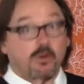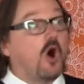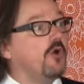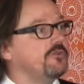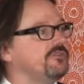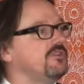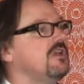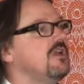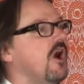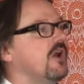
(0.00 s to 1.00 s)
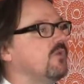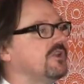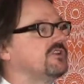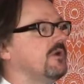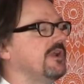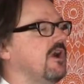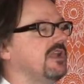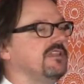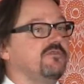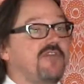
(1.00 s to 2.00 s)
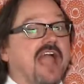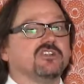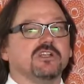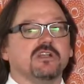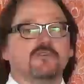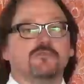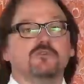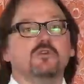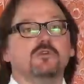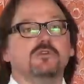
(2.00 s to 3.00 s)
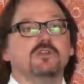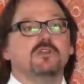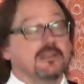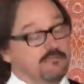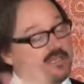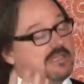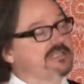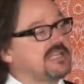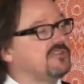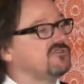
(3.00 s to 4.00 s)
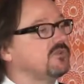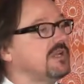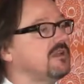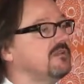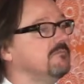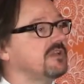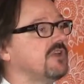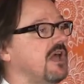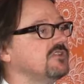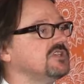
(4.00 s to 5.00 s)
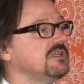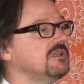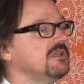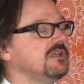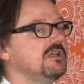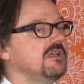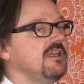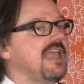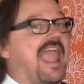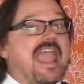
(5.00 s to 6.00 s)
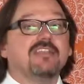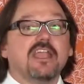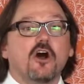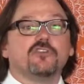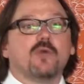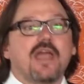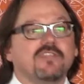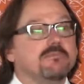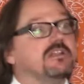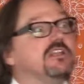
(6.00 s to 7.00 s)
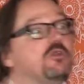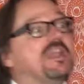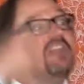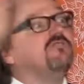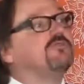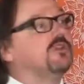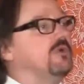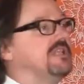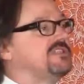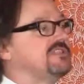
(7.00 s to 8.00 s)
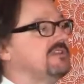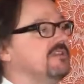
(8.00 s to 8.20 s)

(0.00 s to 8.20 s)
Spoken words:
pulse on what's going on in the fashion of food, in this case drink mixology. And they also have the ability to influence